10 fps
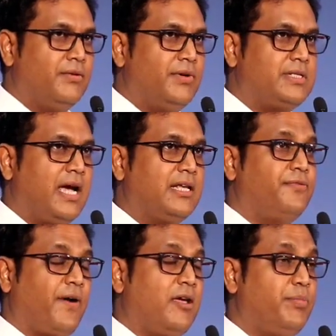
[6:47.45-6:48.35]
which has
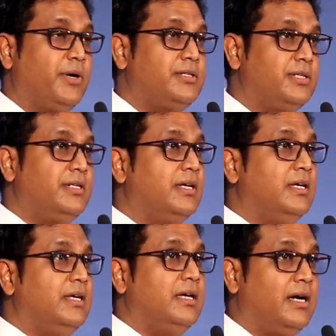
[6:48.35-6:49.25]
5%
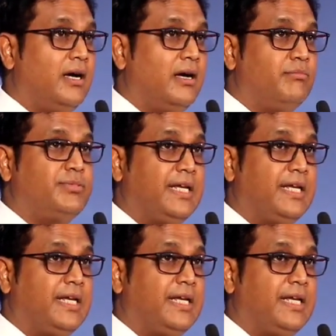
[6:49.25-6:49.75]
uh,